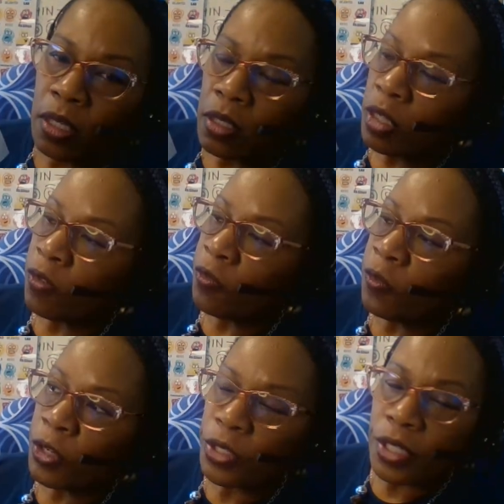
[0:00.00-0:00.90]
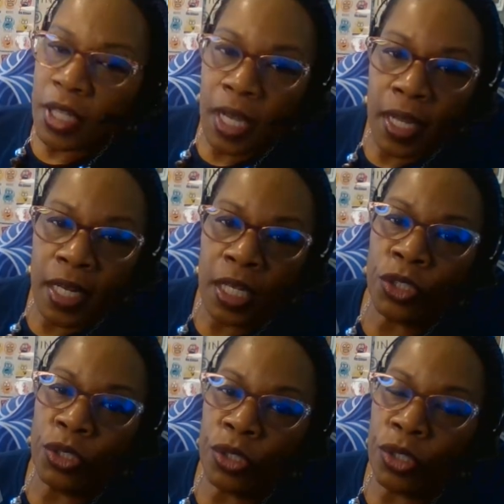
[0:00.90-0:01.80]
So the first thing I need
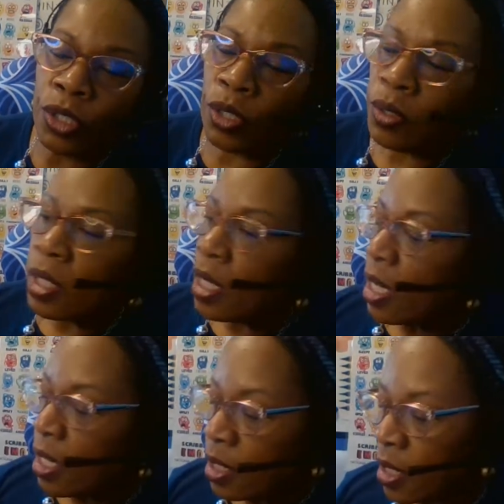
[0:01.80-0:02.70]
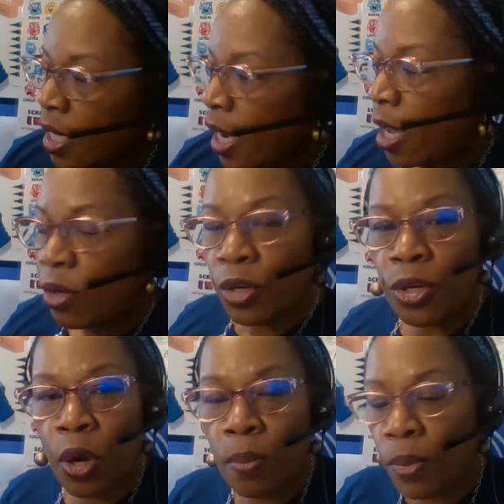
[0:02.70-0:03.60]
you to do is to get out your
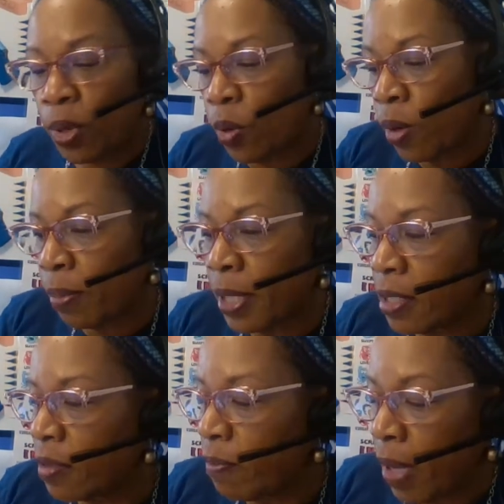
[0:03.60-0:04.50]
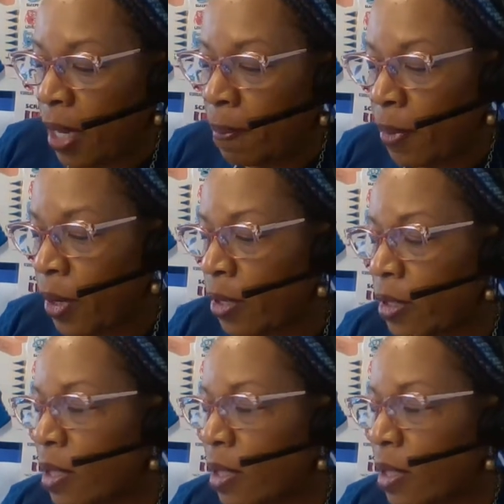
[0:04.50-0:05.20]
notebook or a piece of paper